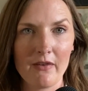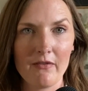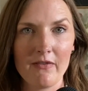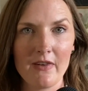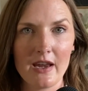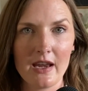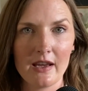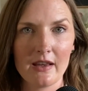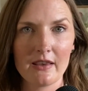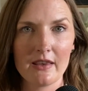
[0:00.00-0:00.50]

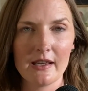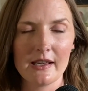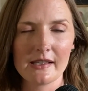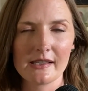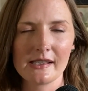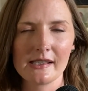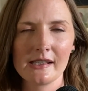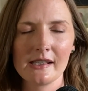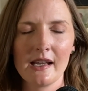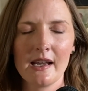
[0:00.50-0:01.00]
via
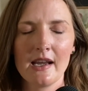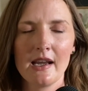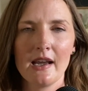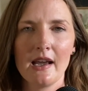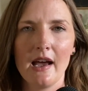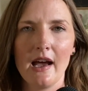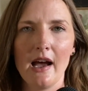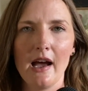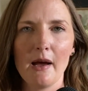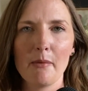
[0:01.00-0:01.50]
this
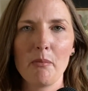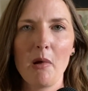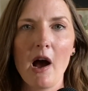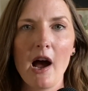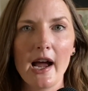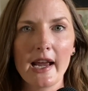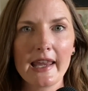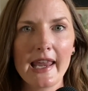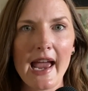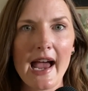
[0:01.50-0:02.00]

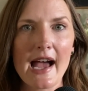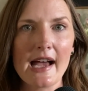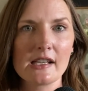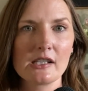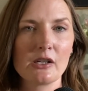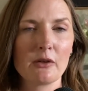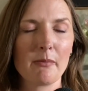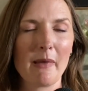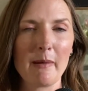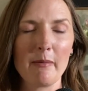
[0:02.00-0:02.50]

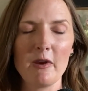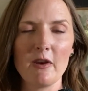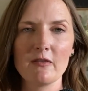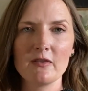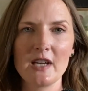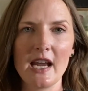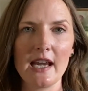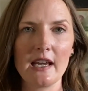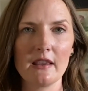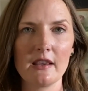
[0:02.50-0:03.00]
podcast, or maybe
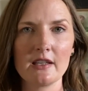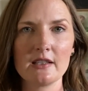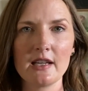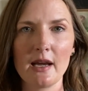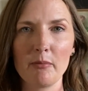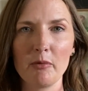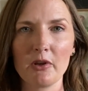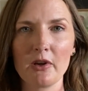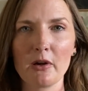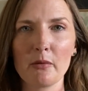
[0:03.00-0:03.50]
you've taken the
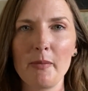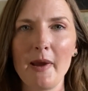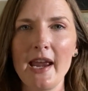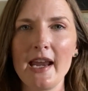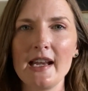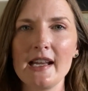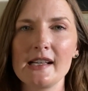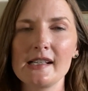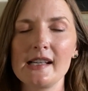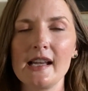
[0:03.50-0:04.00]
Double Your
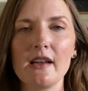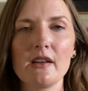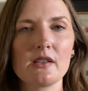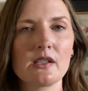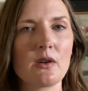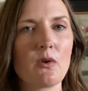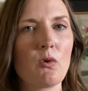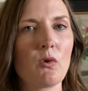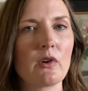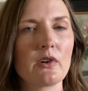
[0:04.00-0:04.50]
Painting
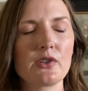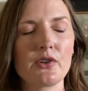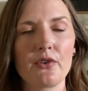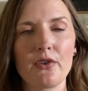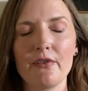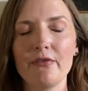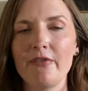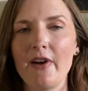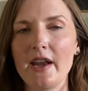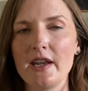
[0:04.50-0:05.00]
Sales course or
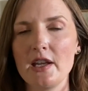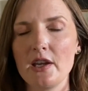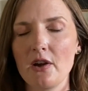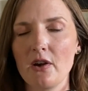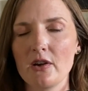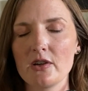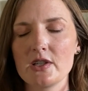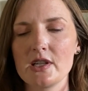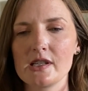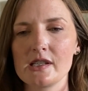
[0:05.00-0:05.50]
the Finding
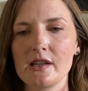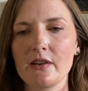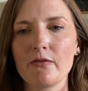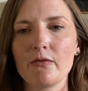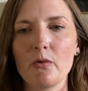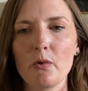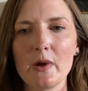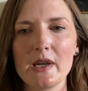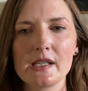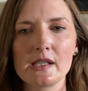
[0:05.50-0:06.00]
Your Artistic
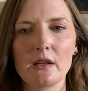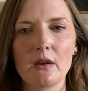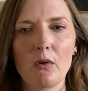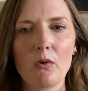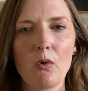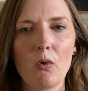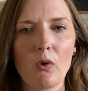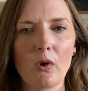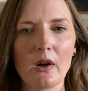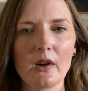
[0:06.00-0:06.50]
Voice
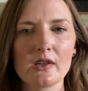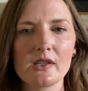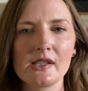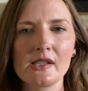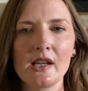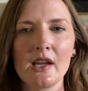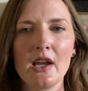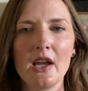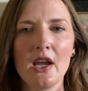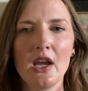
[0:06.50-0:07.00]
course.